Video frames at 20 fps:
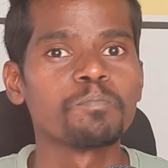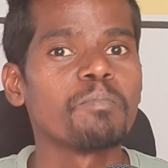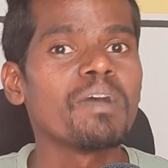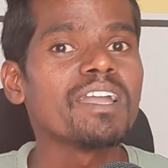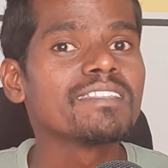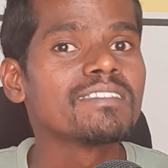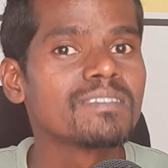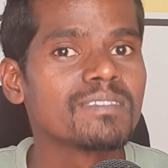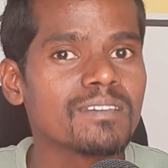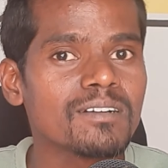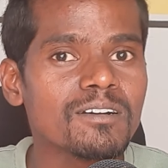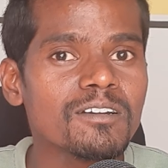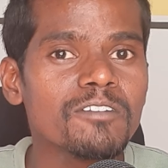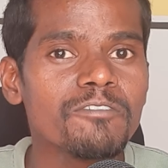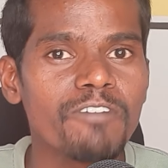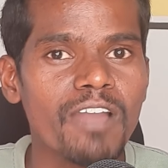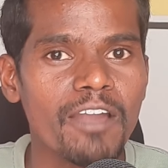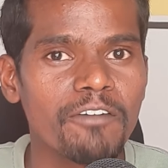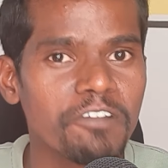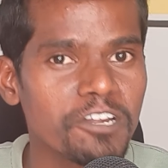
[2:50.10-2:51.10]
My third
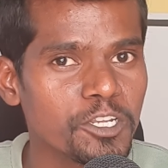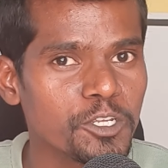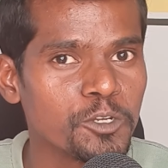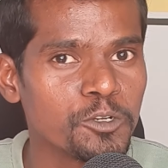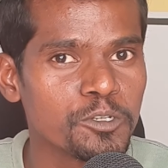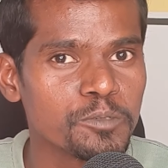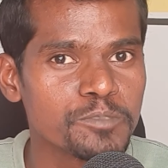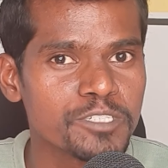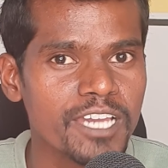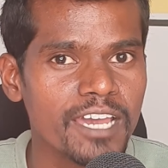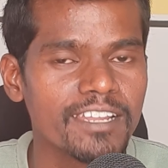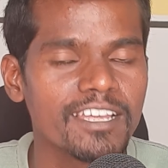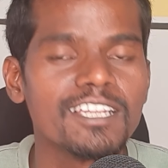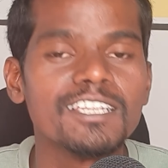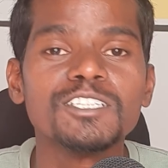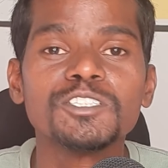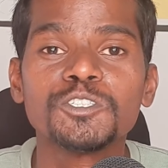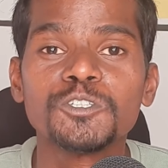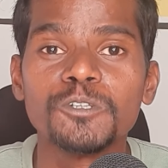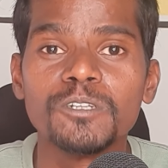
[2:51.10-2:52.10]
favorite YouTube channel
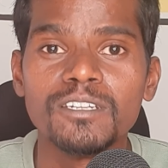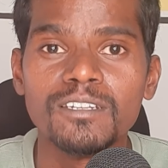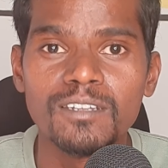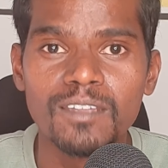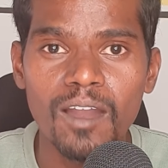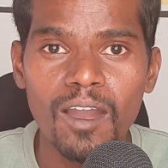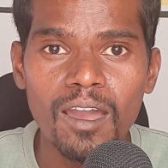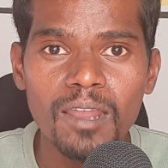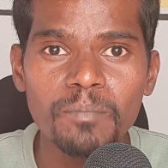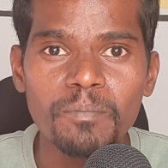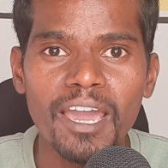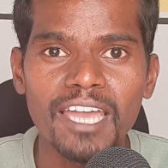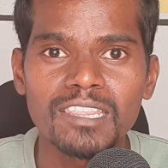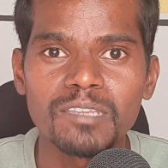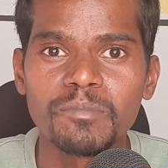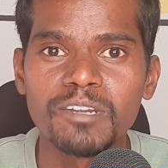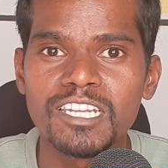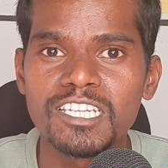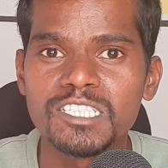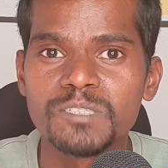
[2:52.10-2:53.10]
to learn
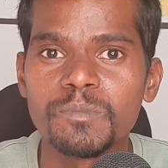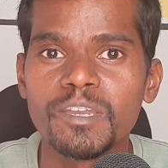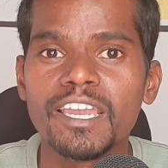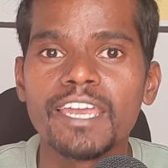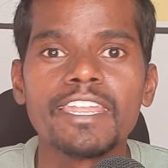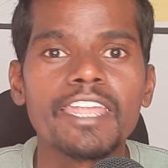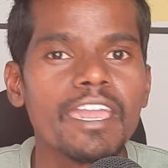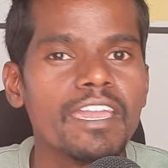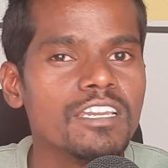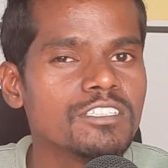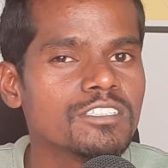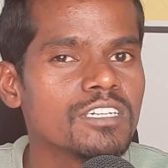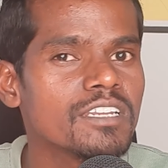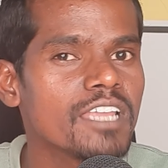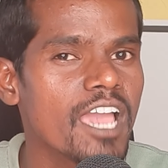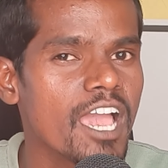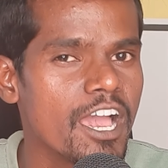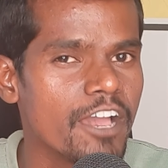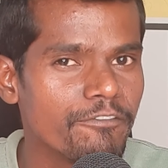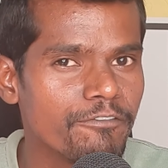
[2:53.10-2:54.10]
mathematics behind each and
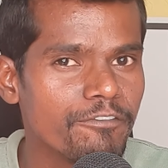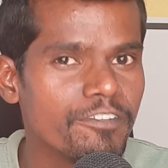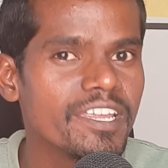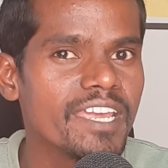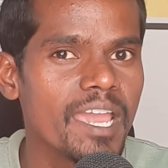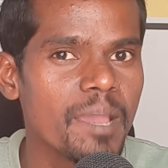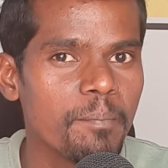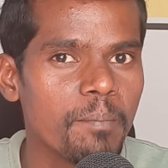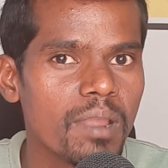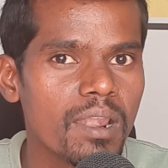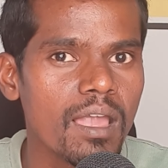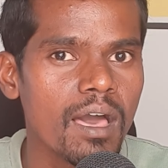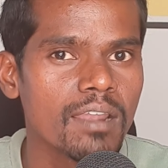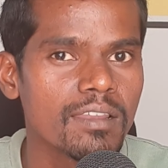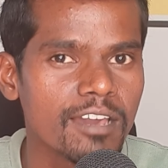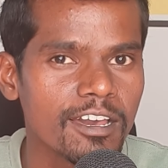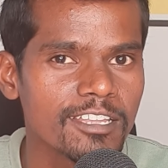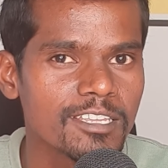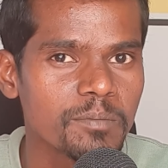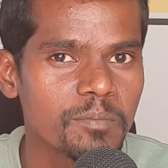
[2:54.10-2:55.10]
every ML
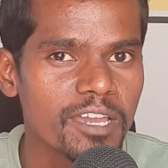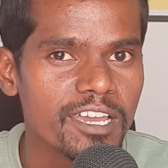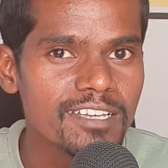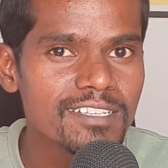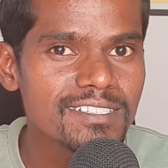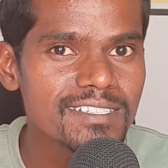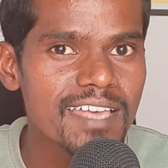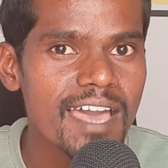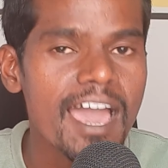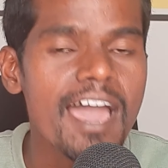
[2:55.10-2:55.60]
algorithm is